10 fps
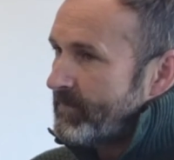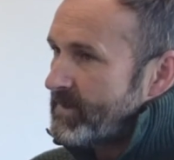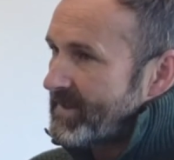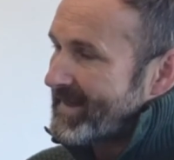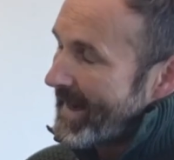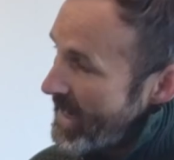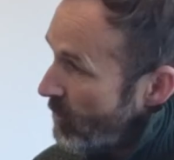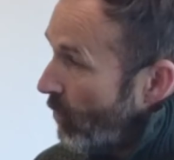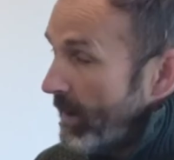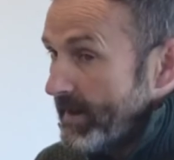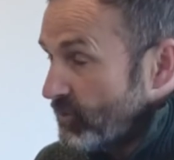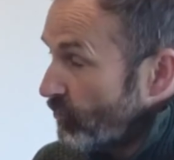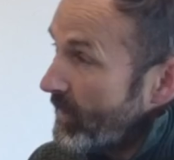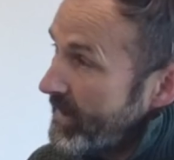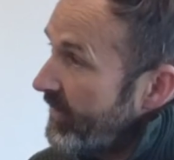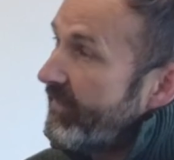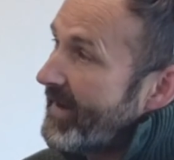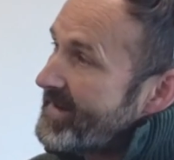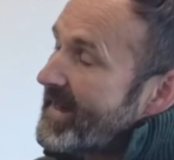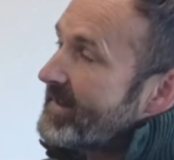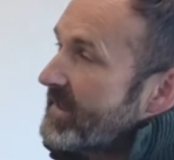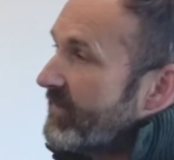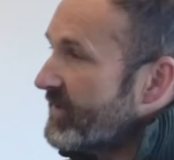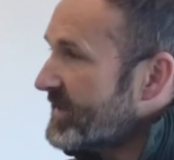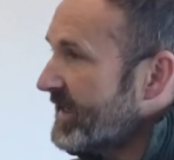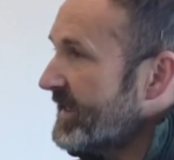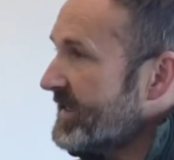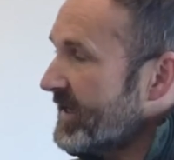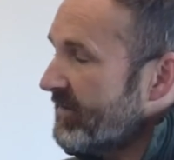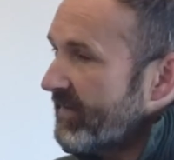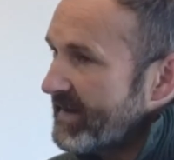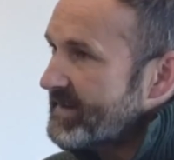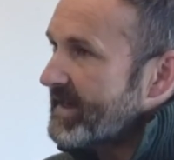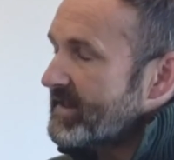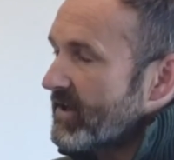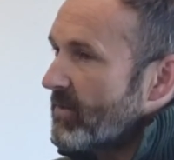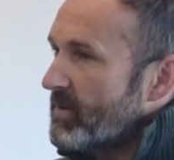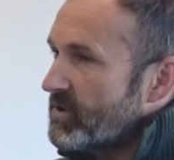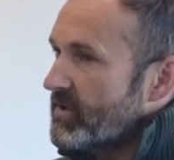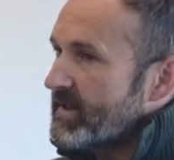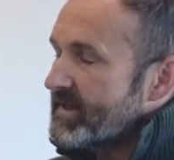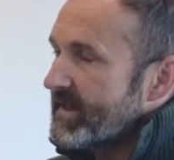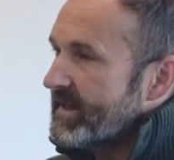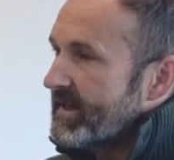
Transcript: to take what is already a fantastic facility and a fantastic opportunity,